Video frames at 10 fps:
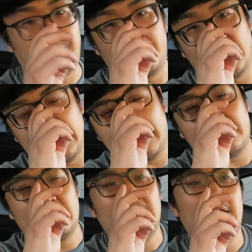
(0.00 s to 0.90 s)
but
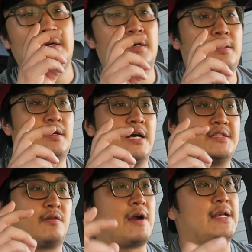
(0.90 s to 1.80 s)

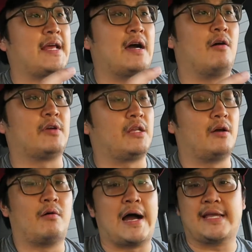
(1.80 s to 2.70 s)
as of right now, you
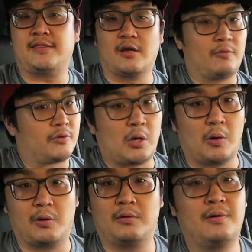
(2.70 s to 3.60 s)
know, I don't
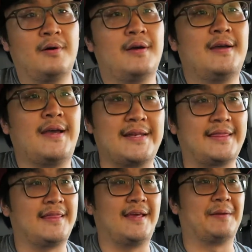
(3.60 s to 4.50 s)
tow
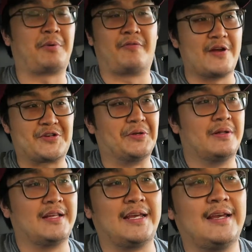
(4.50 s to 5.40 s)
anything
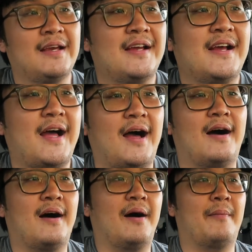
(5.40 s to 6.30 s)
professionally.
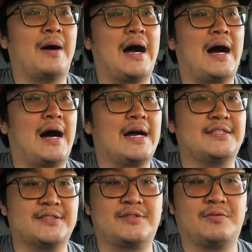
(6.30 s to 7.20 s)
I
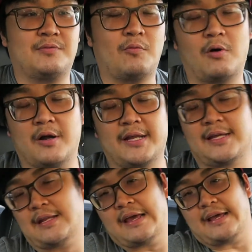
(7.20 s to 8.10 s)
just
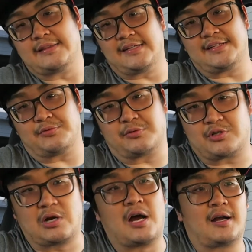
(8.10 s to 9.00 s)
wanted a diesel
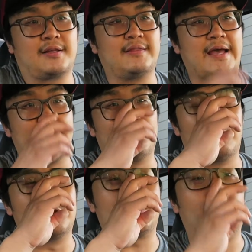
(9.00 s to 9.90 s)
truck that
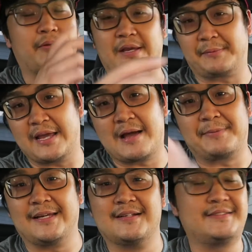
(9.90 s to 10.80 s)
was going to make me
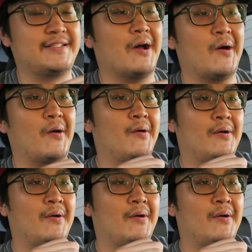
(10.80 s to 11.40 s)
happy. So